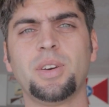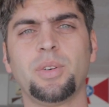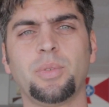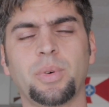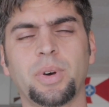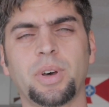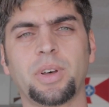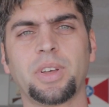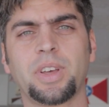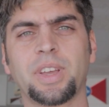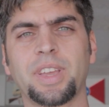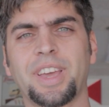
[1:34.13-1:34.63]

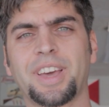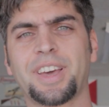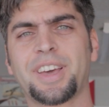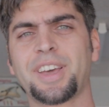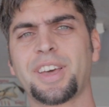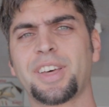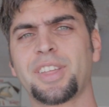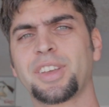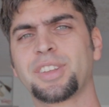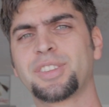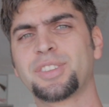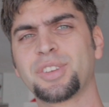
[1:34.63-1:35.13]
well, a guy
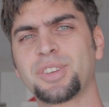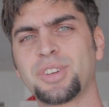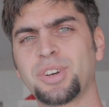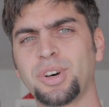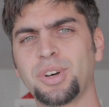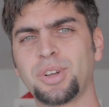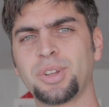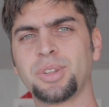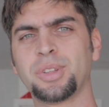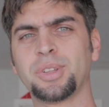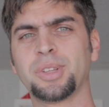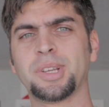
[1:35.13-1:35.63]
I like to
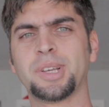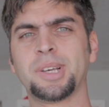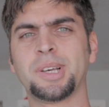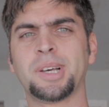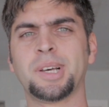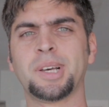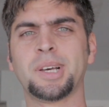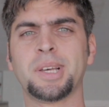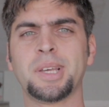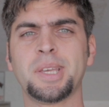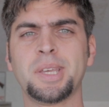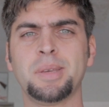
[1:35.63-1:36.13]
call
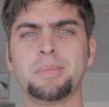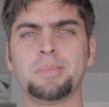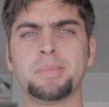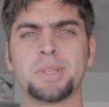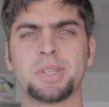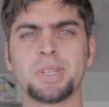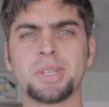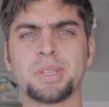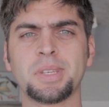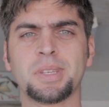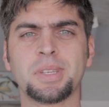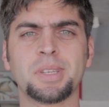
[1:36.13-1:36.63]

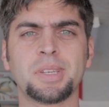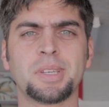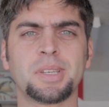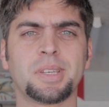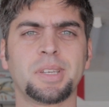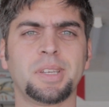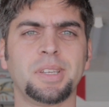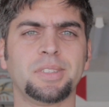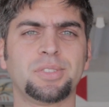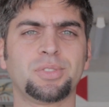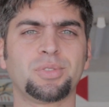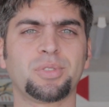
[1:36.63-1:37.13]
MD,
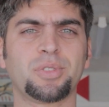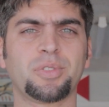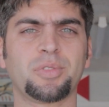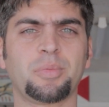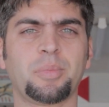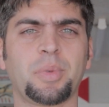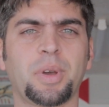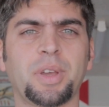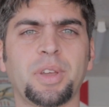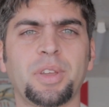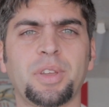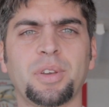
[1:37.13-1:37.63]
he's sort of
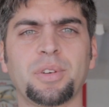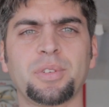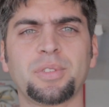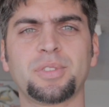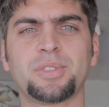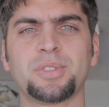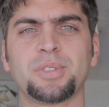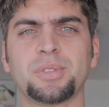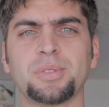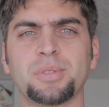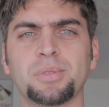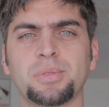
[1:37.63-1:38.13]
my
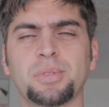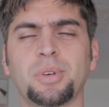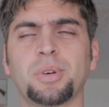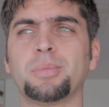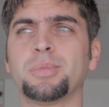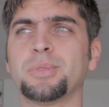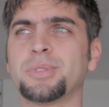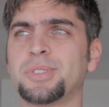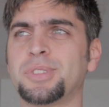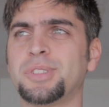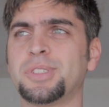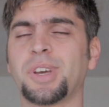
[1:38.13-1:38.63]
go-to,
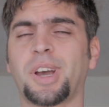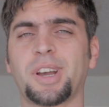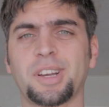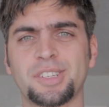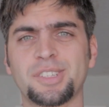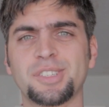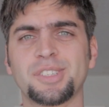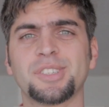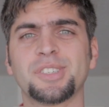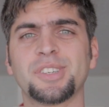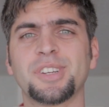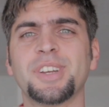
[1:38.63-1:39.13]
almost
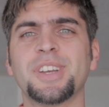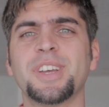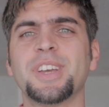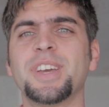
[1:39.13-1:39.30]
doctor,